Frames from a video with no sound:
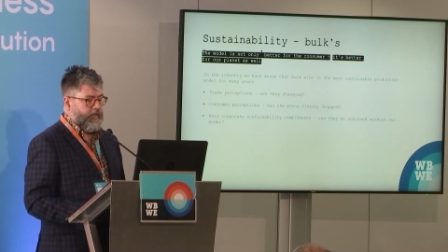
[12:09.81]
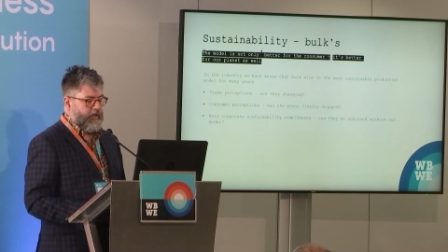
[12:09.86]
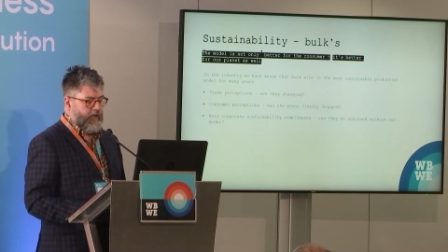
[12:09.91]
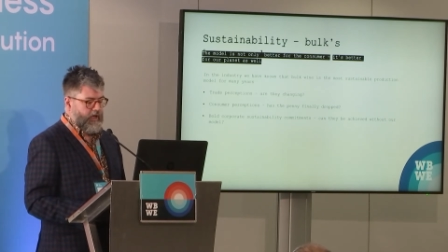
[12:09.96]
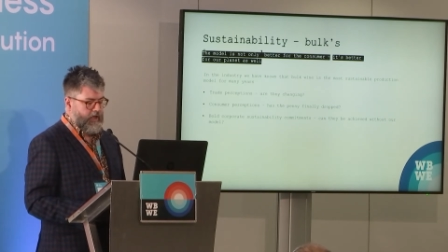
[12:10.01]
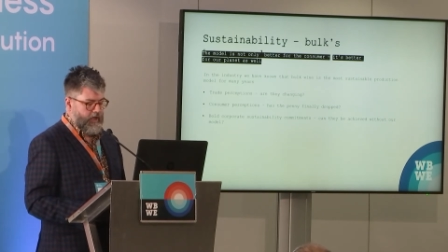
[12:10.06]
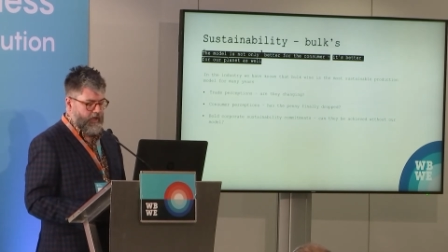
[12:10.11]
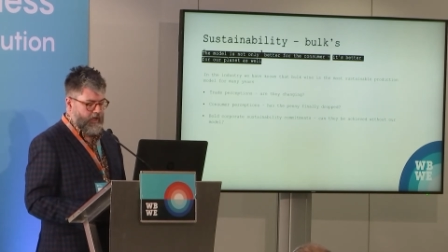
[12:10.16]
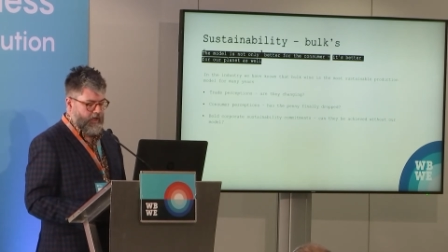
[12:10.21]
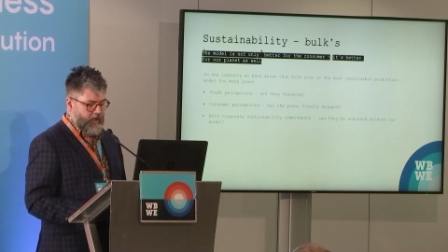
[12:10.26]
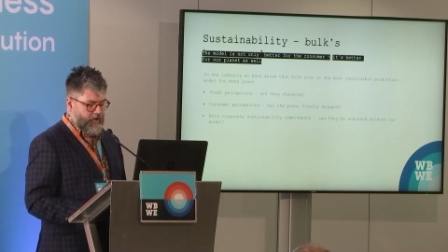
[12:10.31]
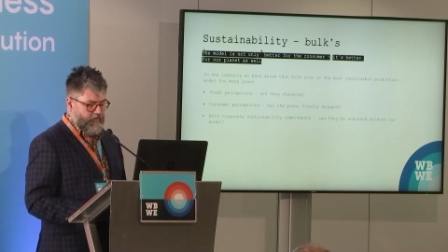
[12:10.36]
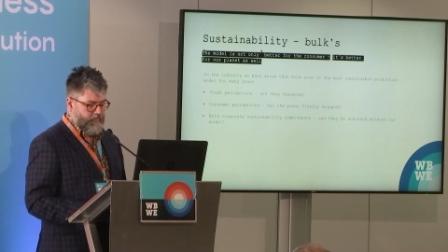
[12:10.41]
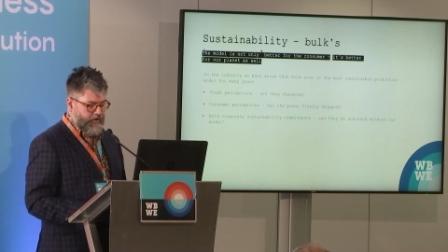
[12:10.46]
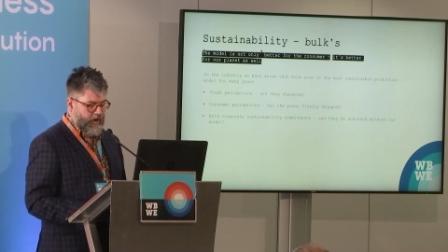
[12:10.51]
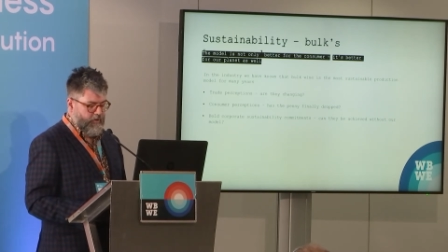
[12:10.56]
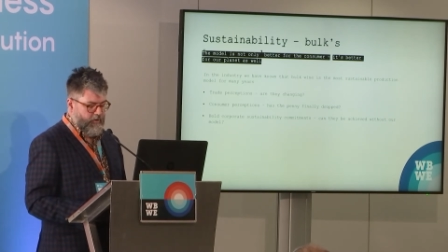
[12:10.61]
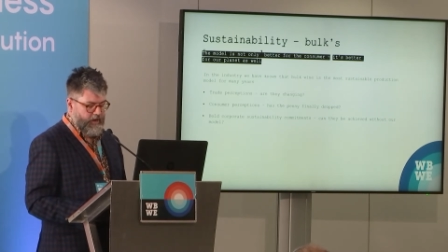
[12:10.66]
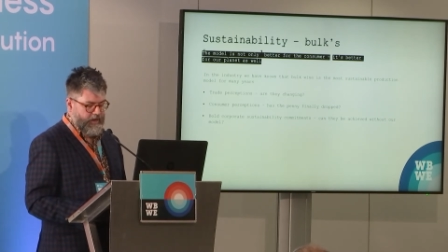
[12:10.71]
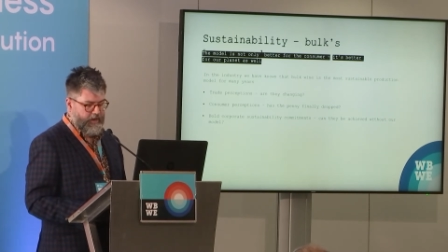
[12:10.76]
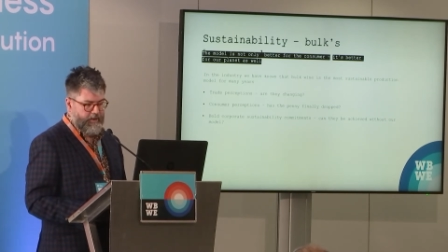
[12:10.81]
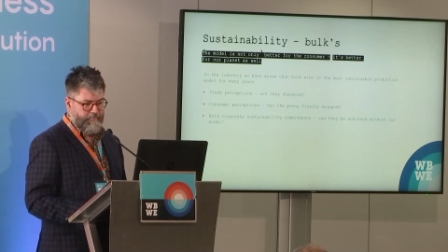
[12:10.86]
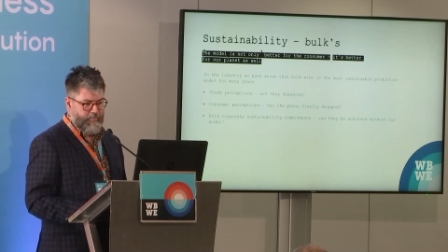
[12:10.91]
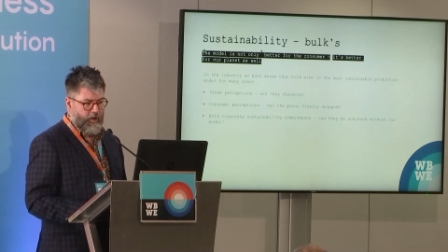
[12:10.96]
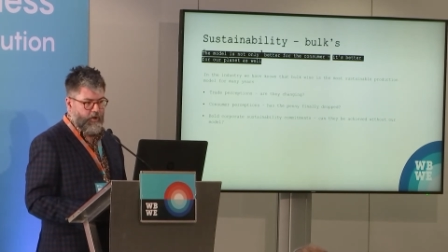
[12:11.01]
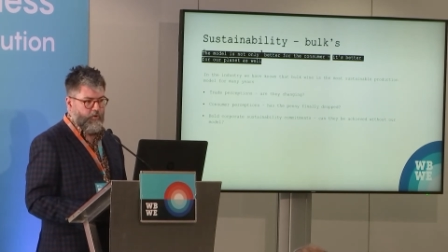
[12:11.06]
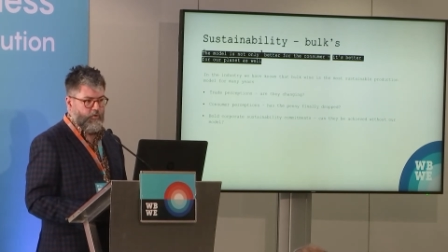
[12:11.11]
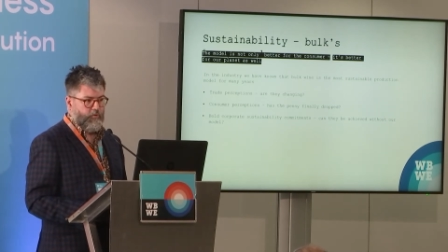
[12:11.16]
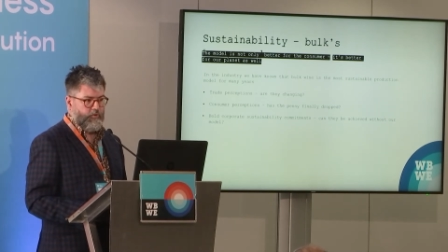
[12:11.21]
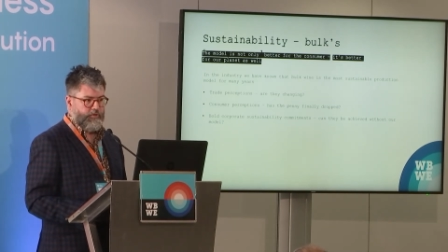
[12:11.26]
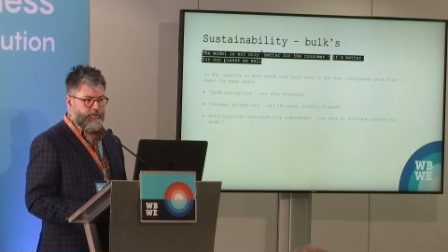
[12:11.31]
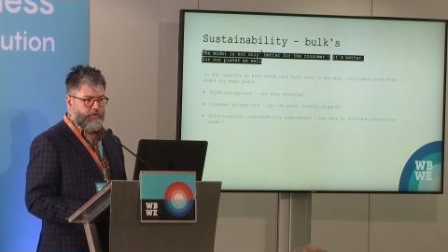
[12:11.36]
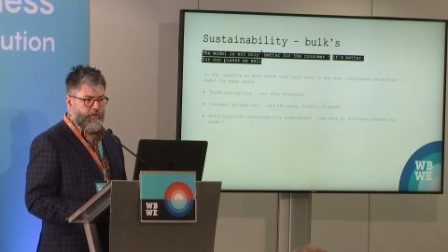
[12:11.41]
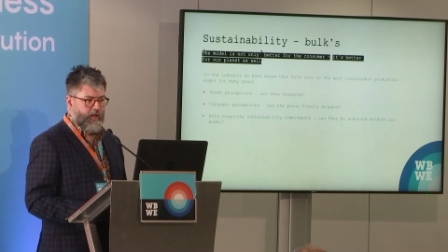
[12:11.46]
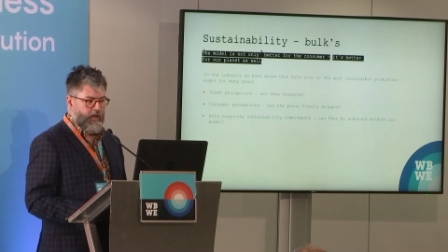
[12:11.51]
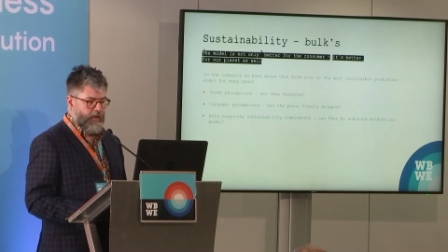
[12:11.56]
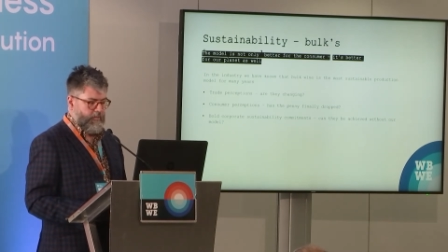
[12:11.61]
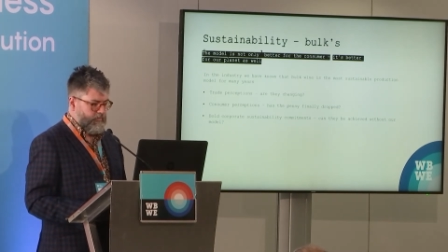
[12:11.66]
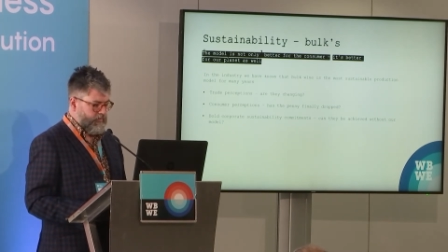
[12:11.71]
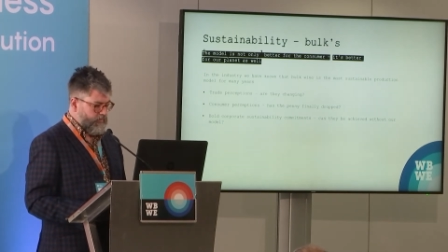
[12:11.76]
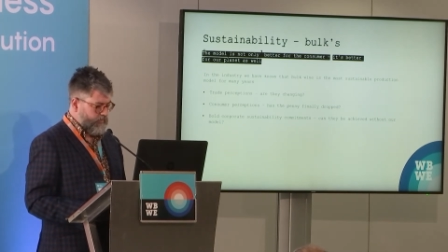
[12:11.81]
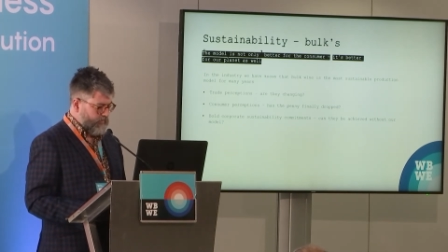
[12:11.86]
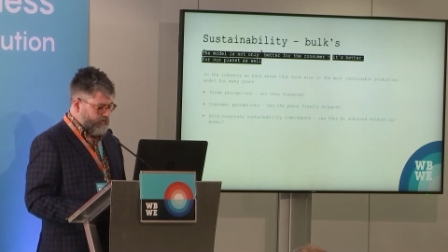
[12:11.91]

uh, a very bold um,